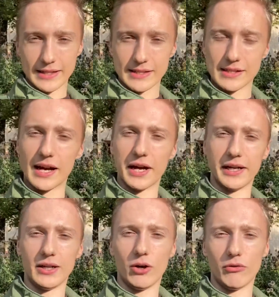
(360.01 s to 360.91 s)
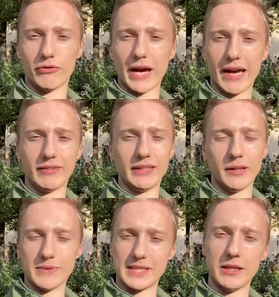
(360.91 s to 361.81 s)
sign of having the
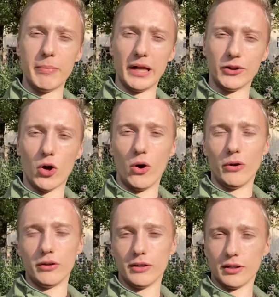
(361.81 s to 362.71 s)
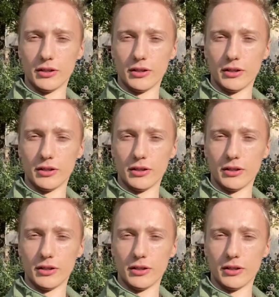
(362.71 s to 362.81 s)
seatbelt on